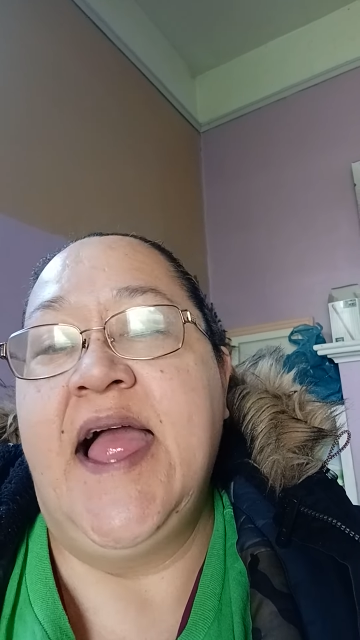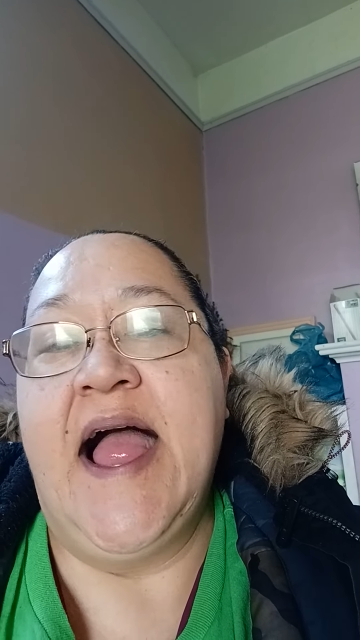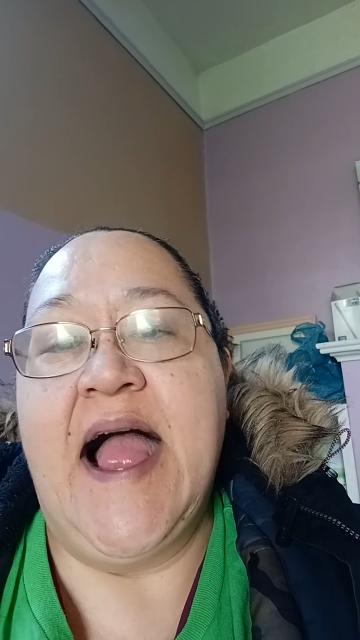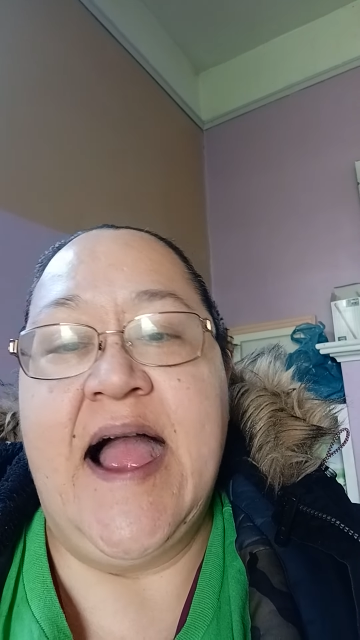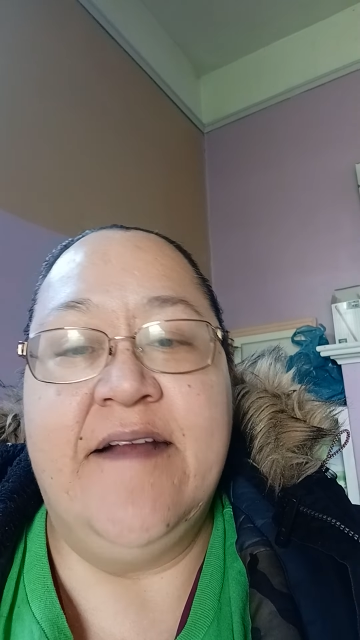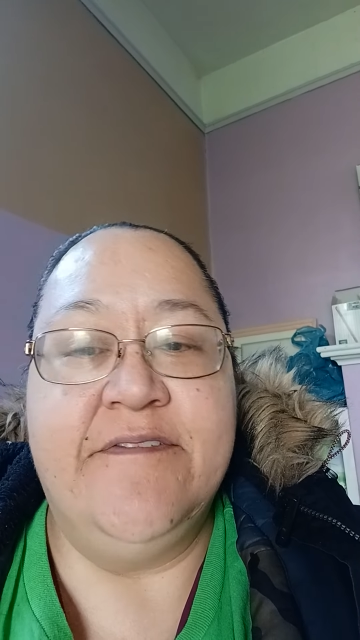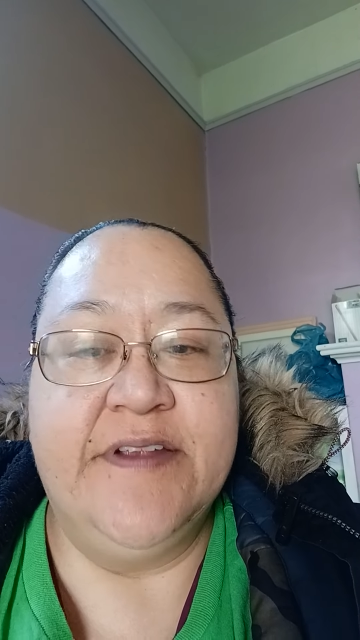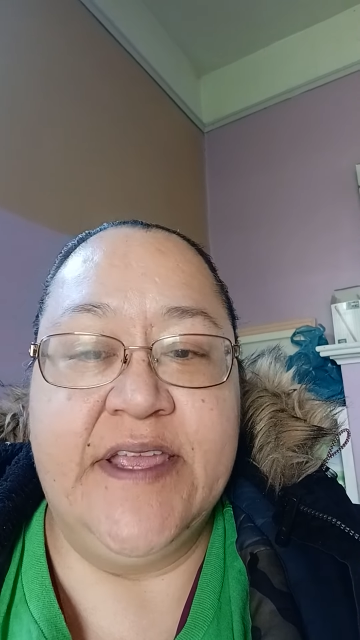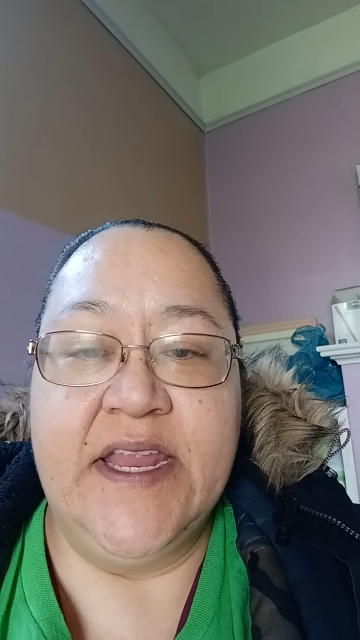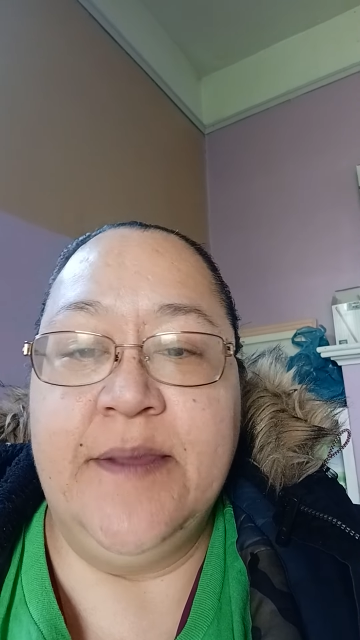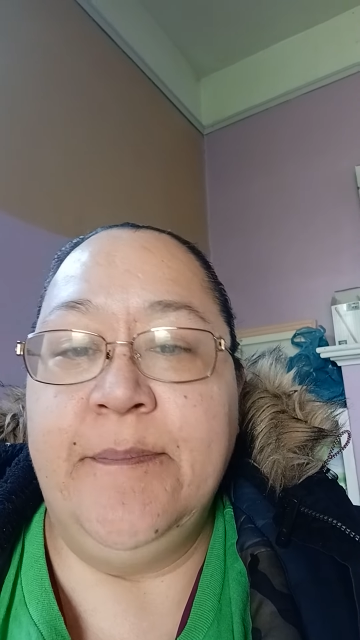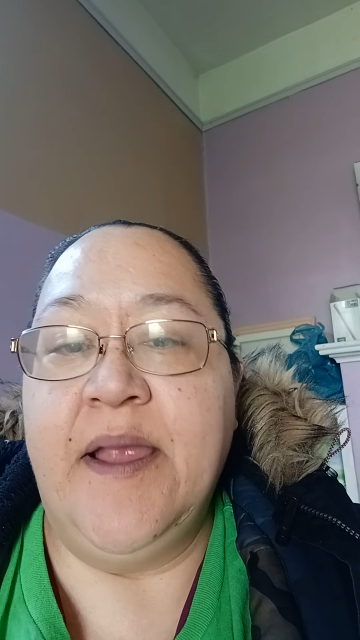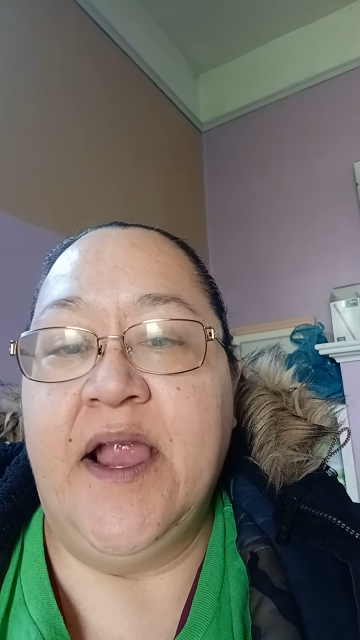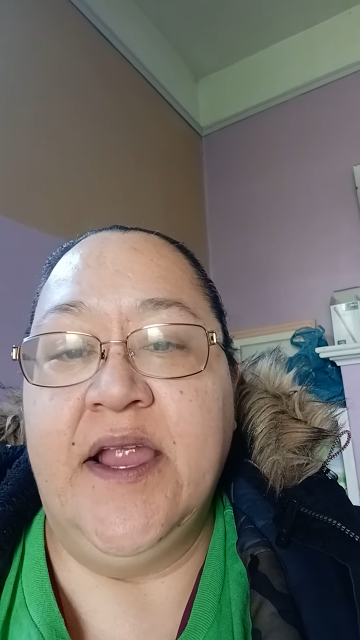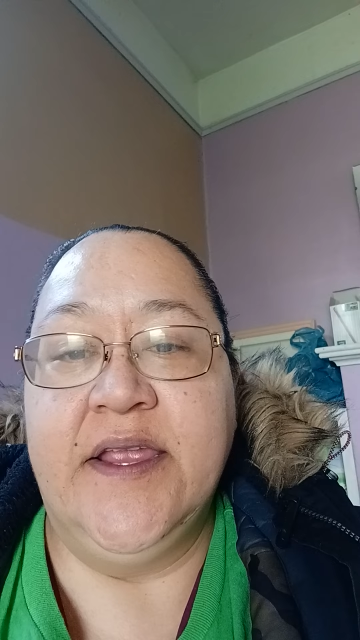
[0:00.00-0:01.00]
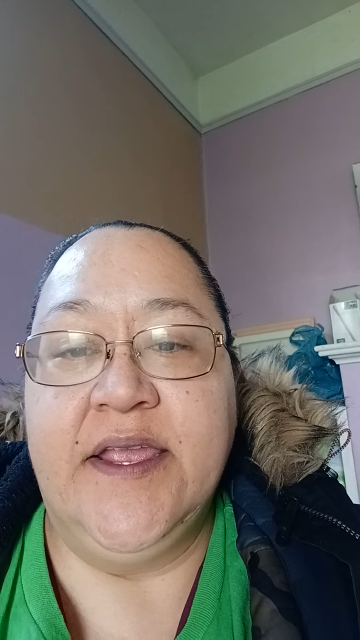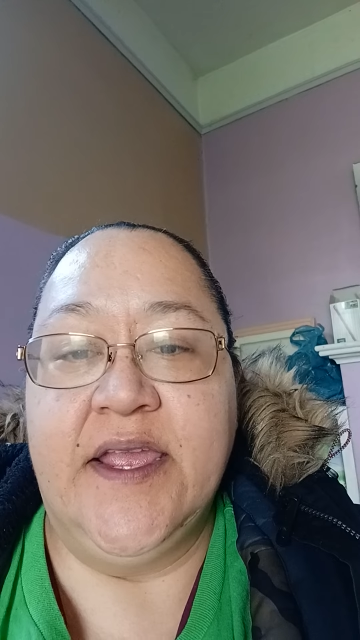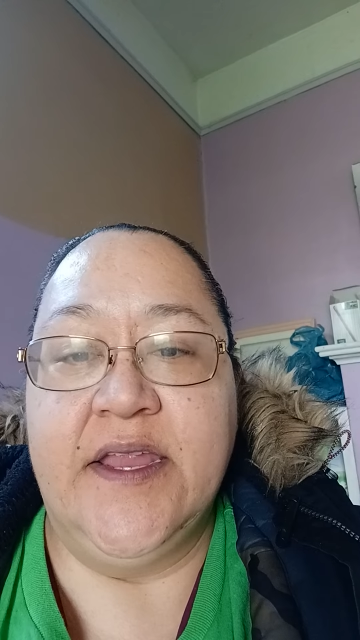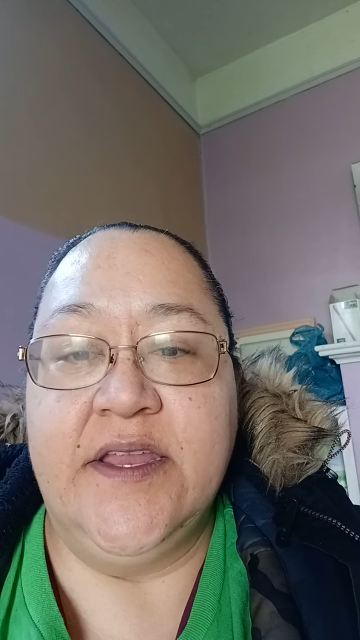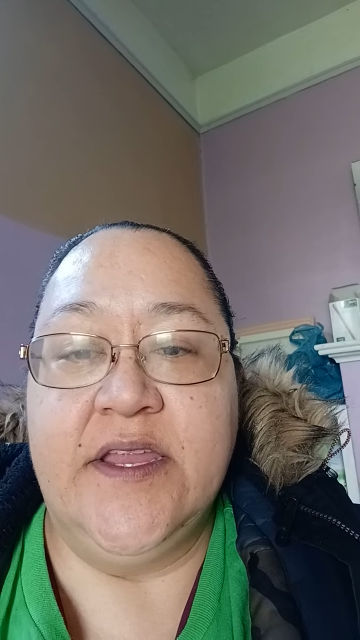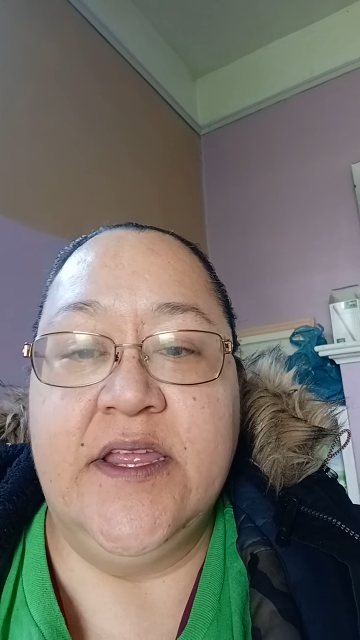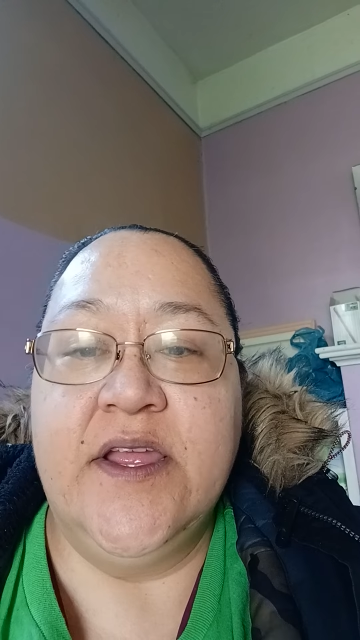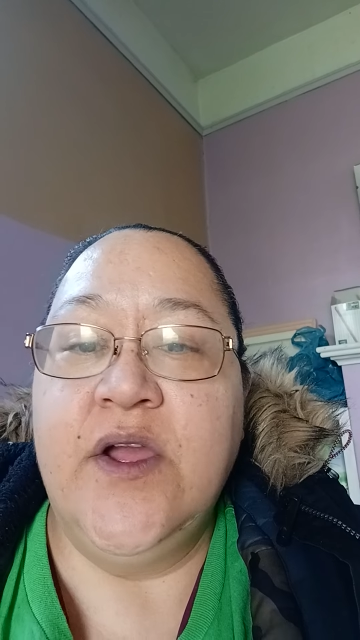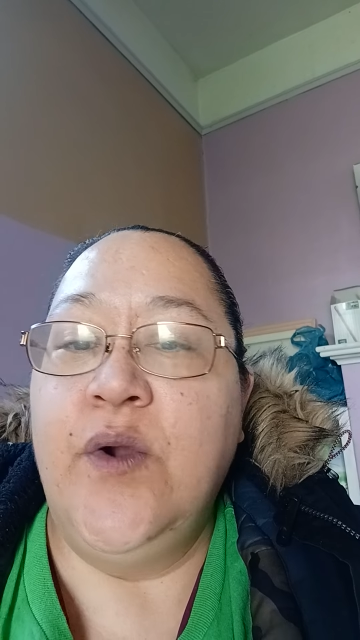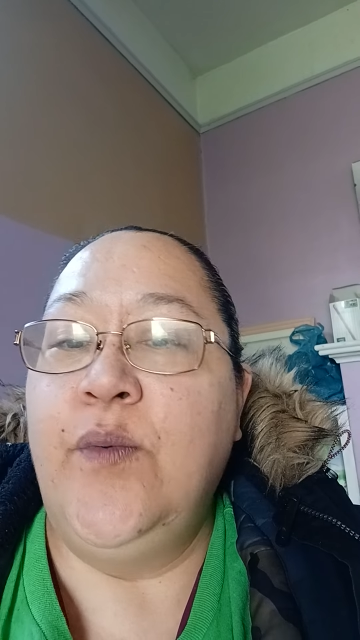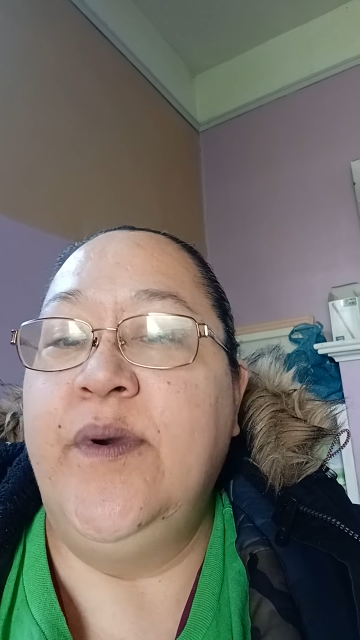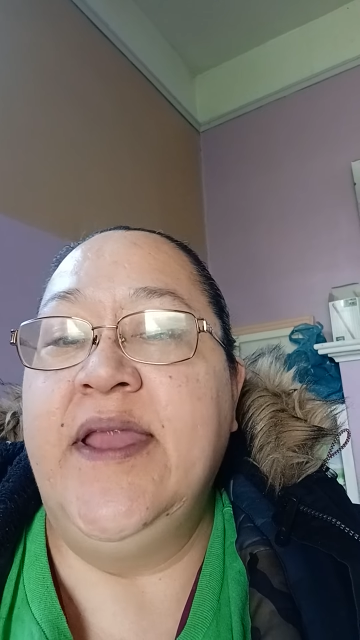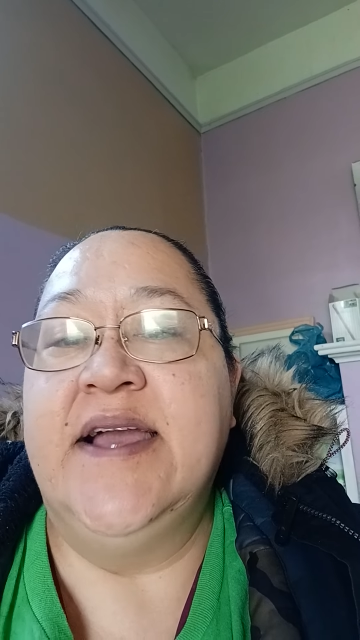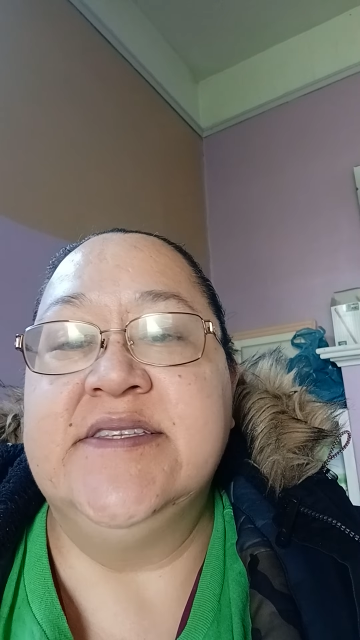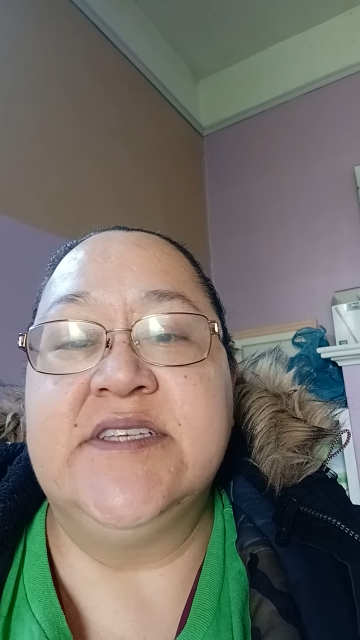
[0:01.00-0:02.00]
African American
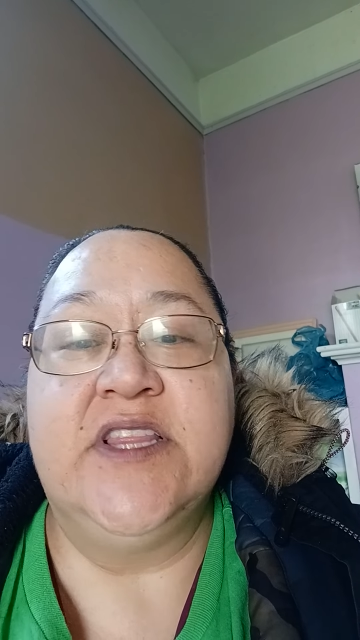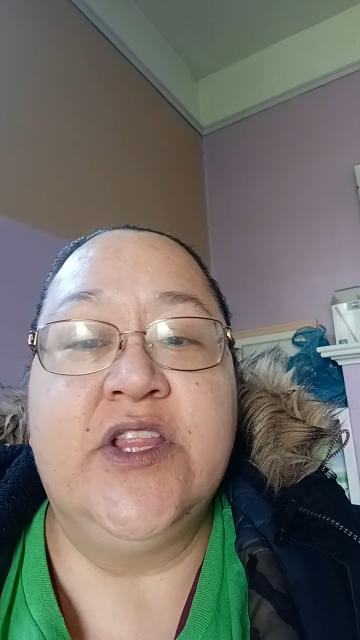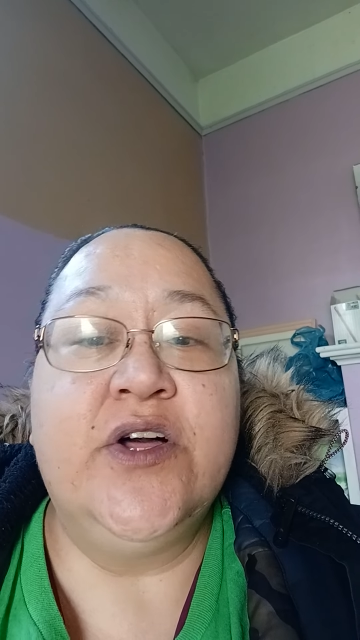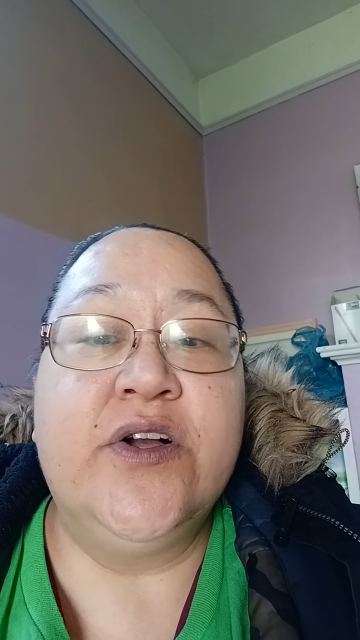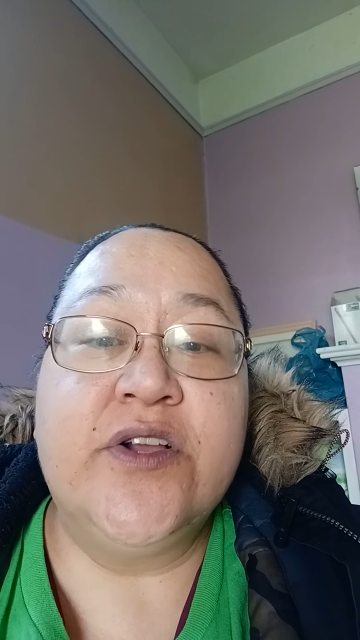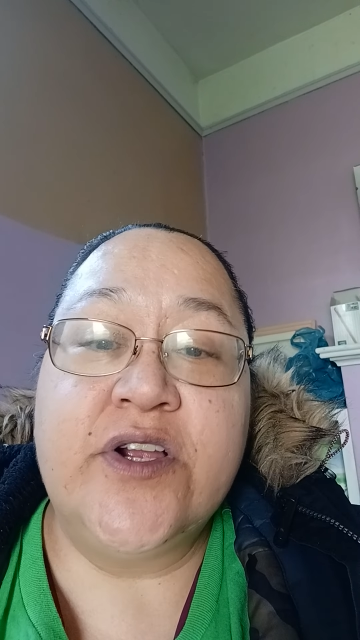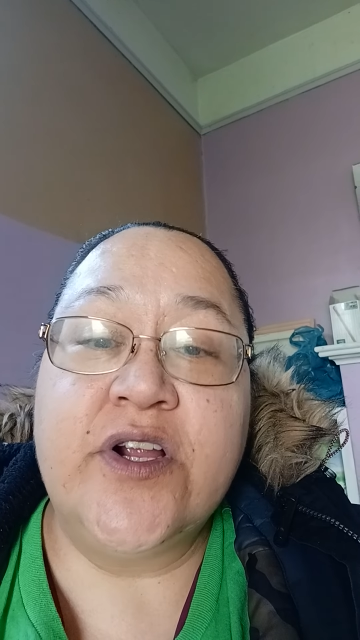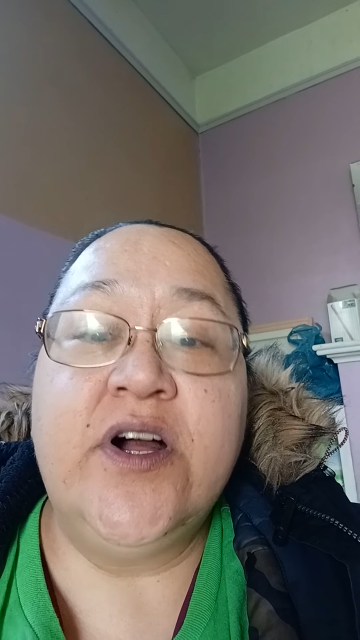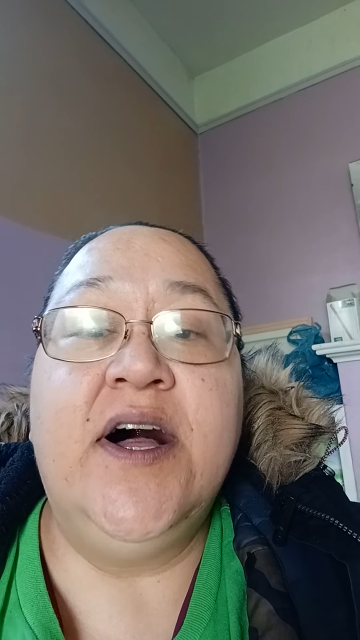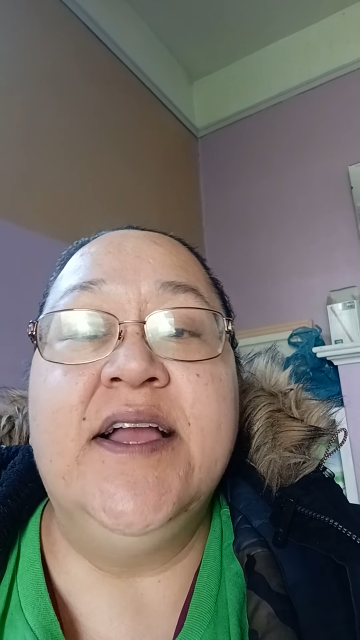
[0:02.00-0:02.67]
when, as a little girl,